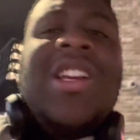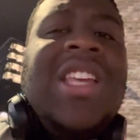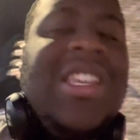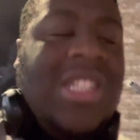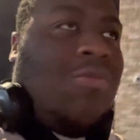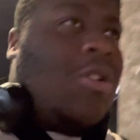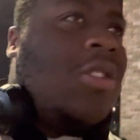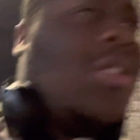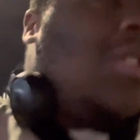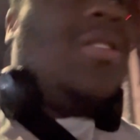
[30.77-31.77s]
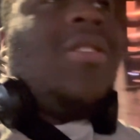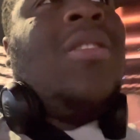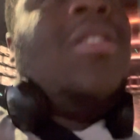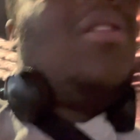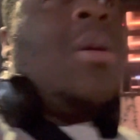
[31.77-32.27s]
ideas in the world,
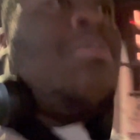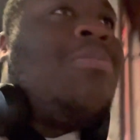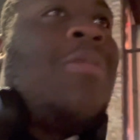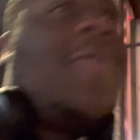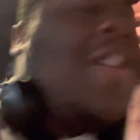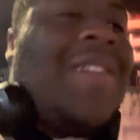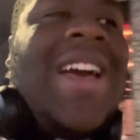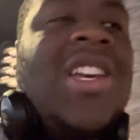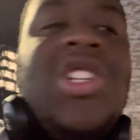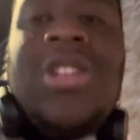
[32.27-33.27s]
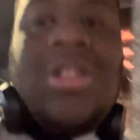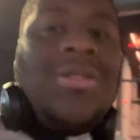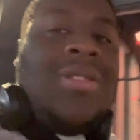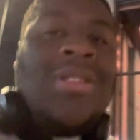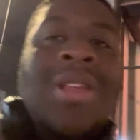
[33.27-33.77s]
but without action,
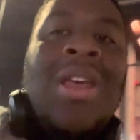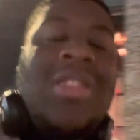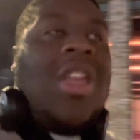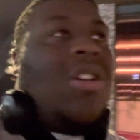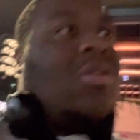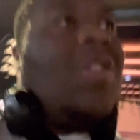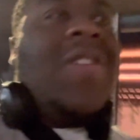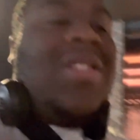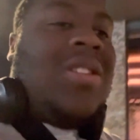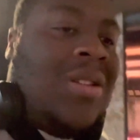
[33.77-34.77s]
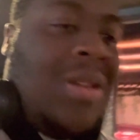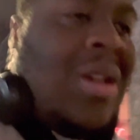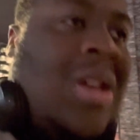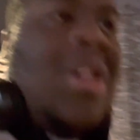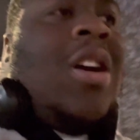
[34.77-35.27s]
they are nothing.
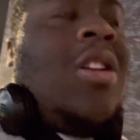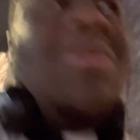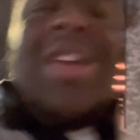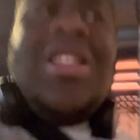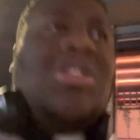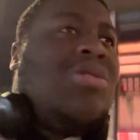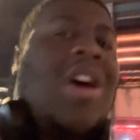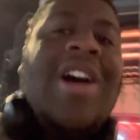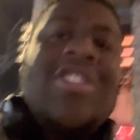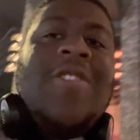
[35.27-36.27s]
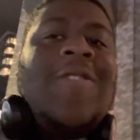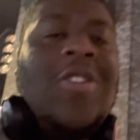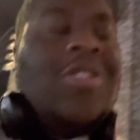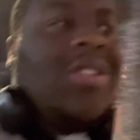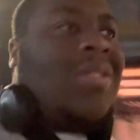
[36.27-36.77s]
And don't get too high on your
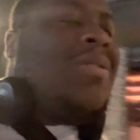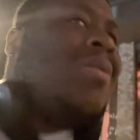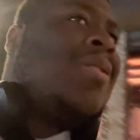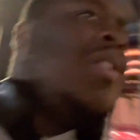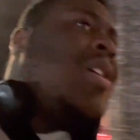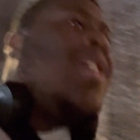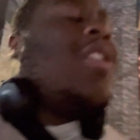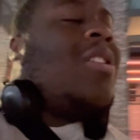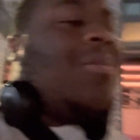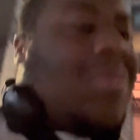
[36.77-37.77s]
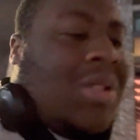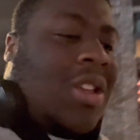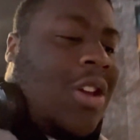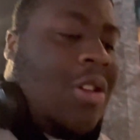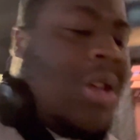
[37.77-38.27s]
thoughts. Um,
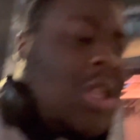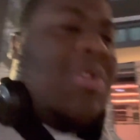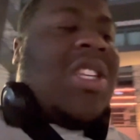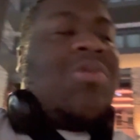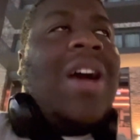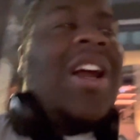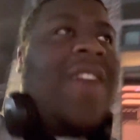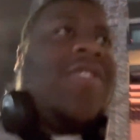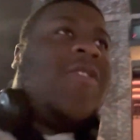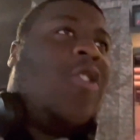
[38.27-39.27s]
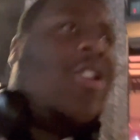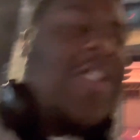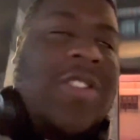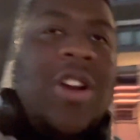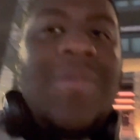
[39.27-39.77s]
so the reason why I'm having a thought
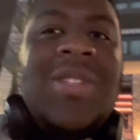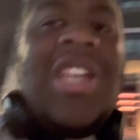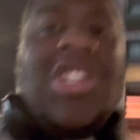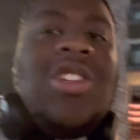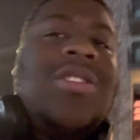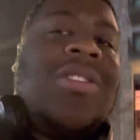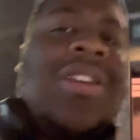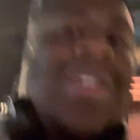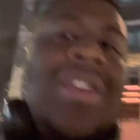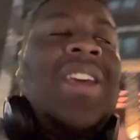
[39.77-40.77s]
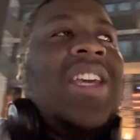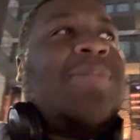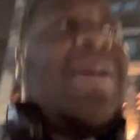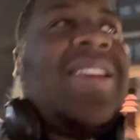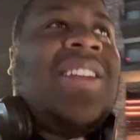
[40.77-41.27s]
in conversation is
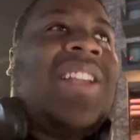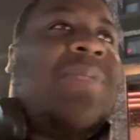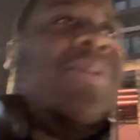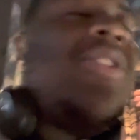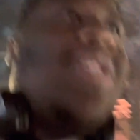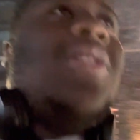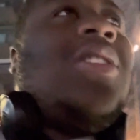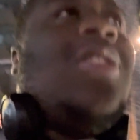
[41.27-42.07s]
basically because